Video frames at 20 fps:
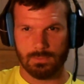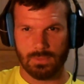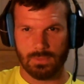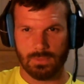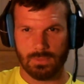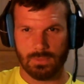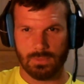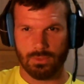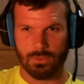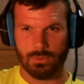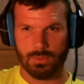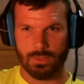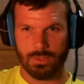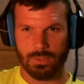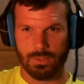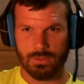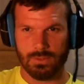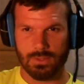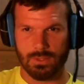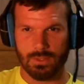Another
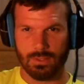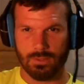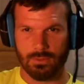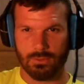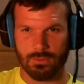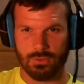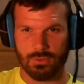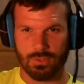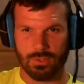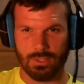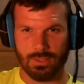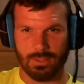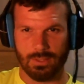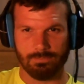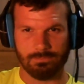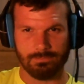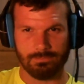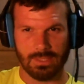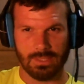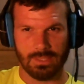quiz, another stream.
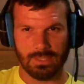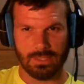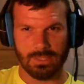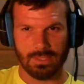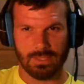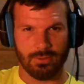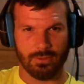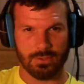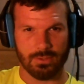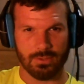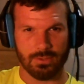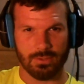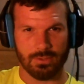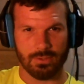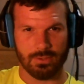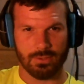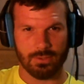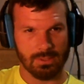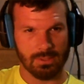Yes, Cyrus.